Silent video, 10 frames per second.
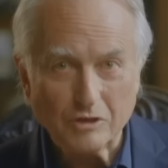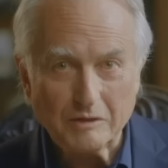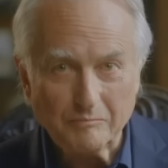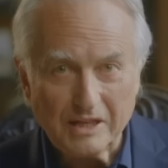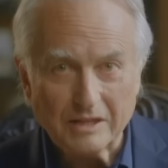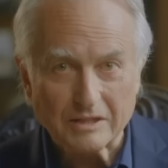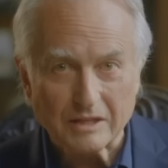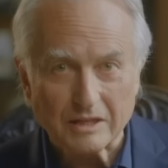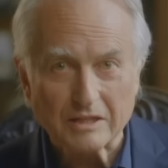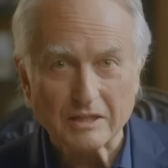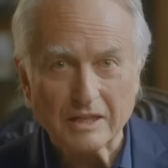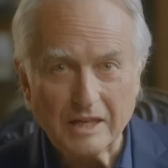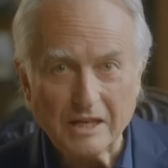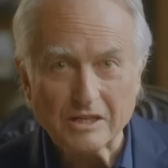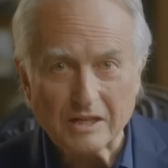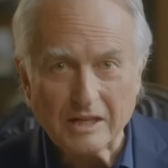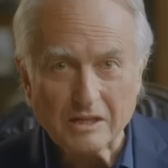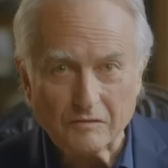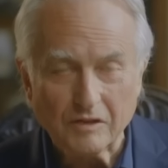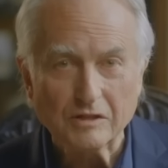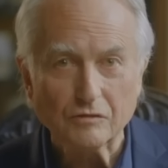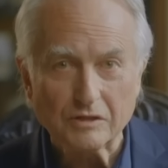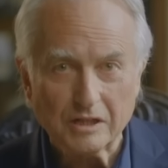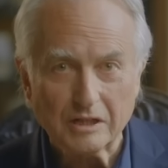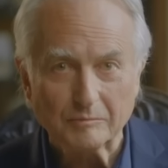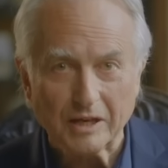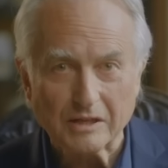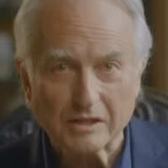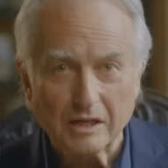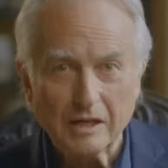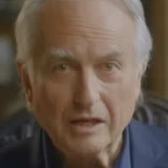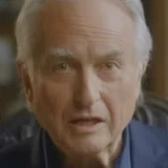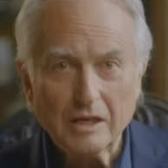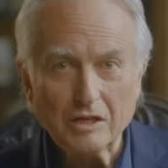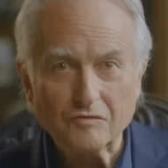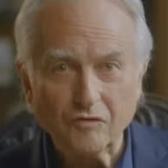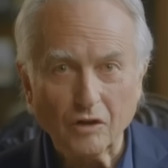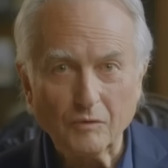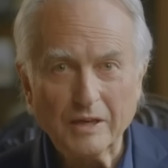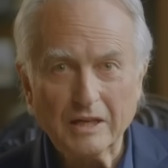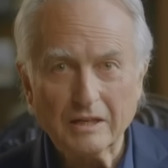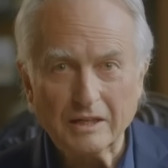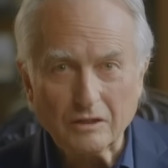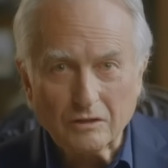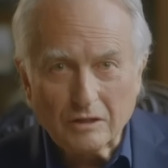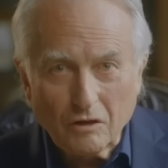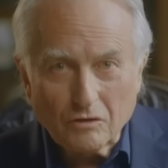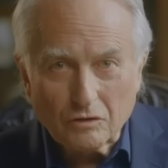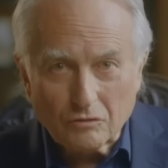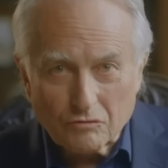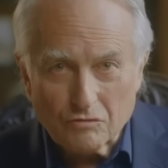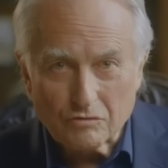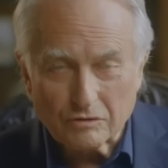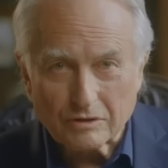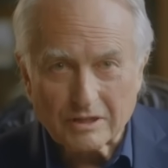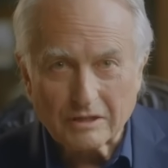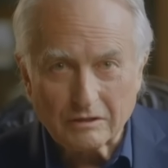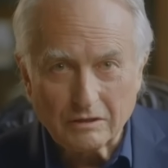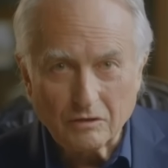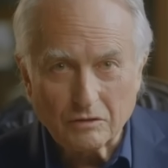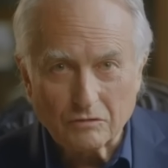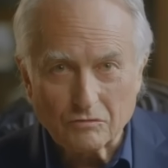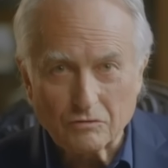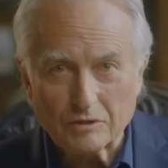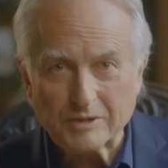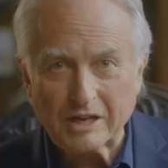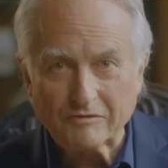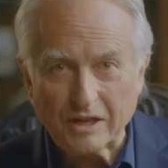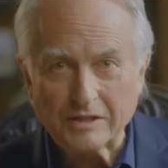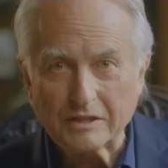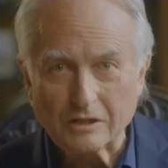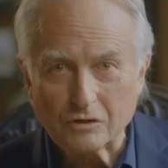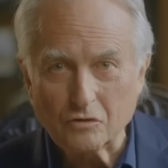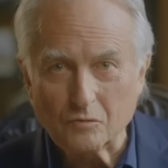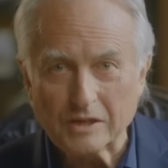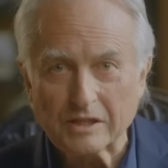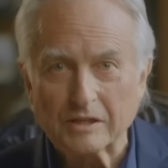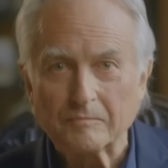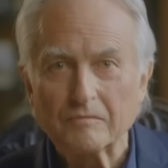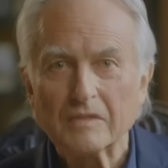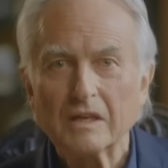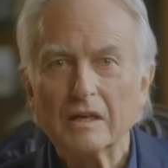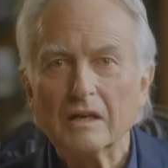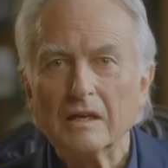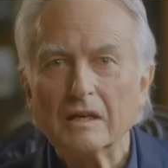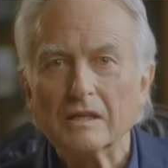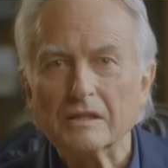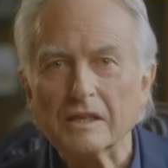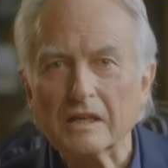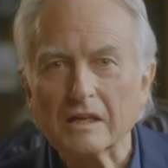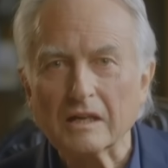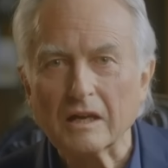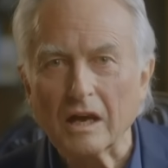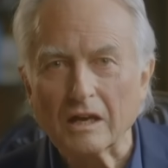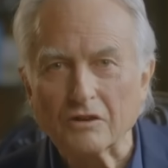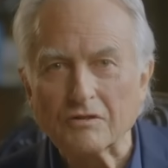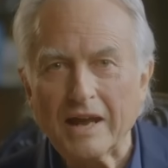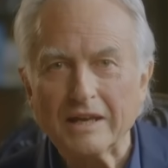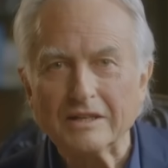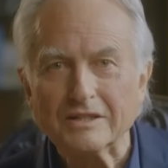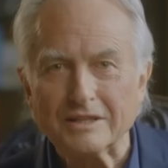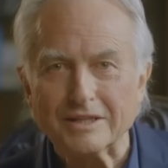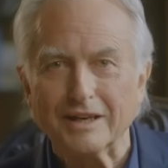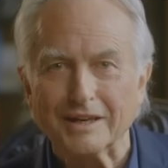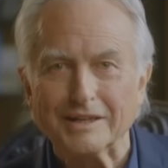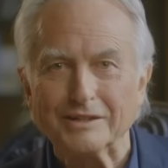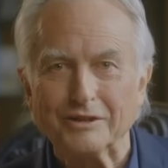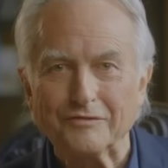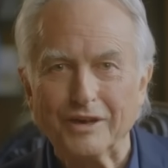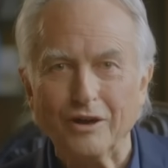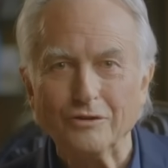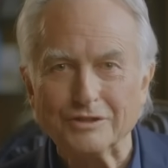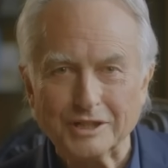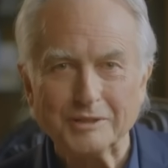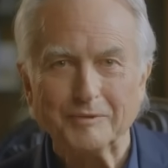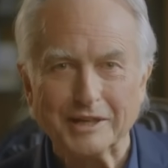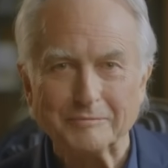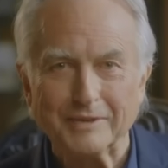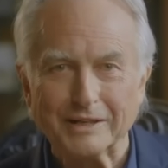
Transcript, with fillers: What it means is that each individual termite is following little local rules, little local rules which have nothing to do with the grand design of the whole termite